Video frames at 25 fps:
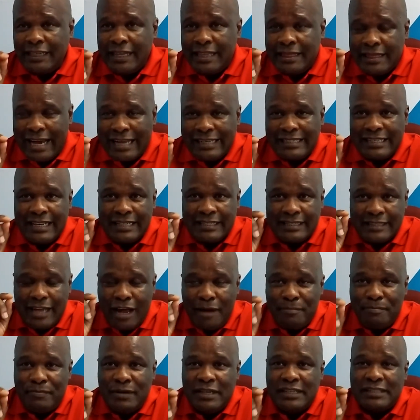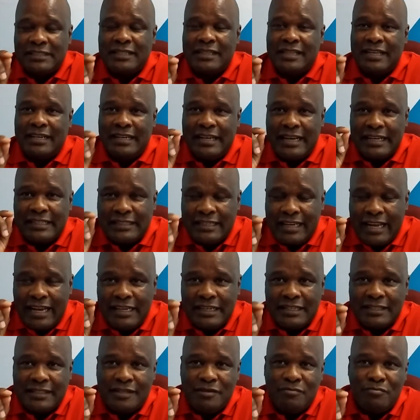that established the
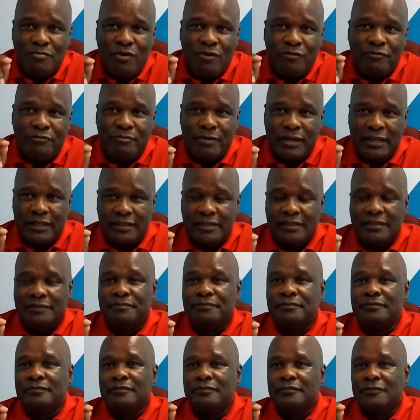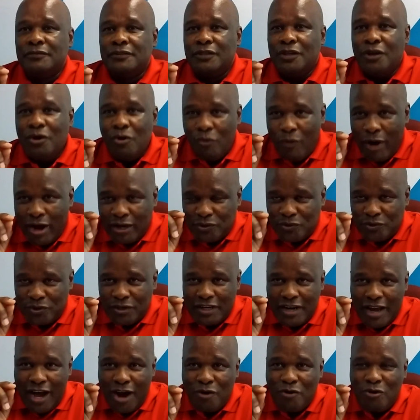nationalist movement, what we
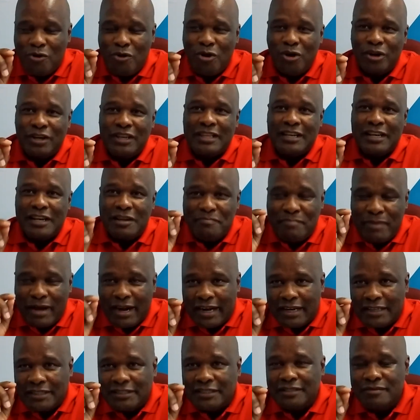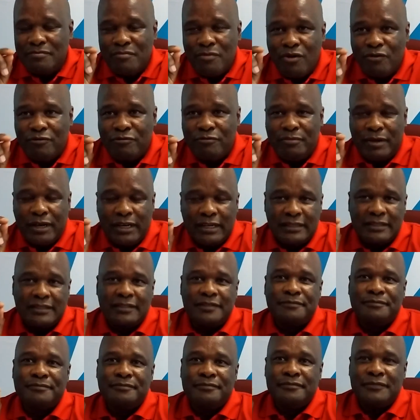now call the liberation movement.
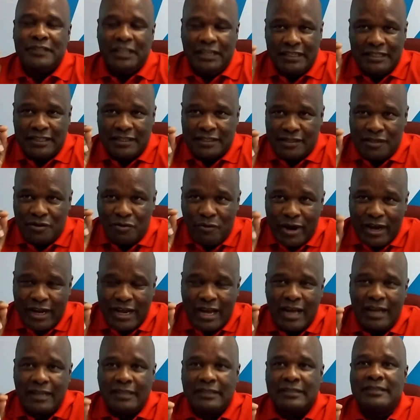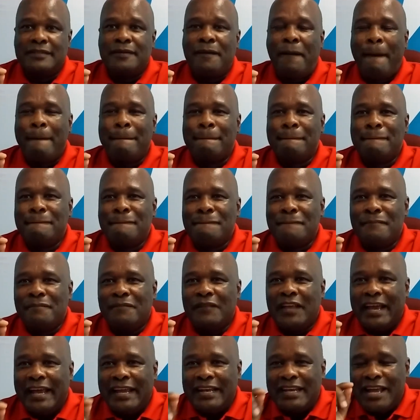It is the workers.
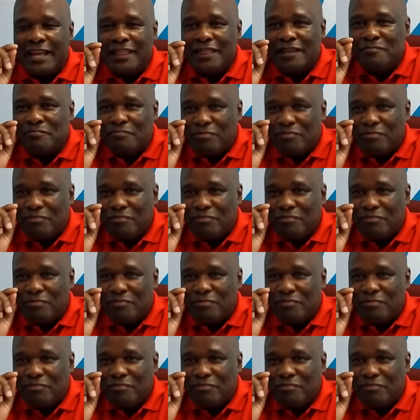And in the